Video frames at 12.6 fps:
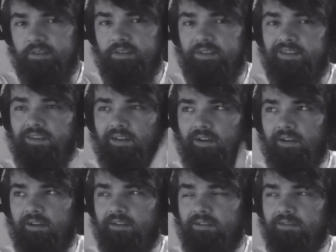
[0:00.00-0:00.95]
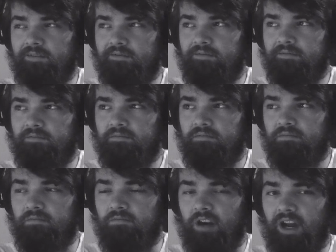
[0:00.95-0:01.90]
Dark,
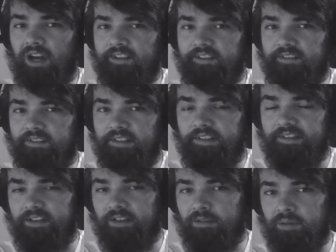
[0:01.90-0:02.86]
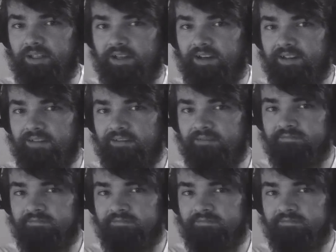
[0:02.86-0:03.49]
Rotten, and Terribly Odd,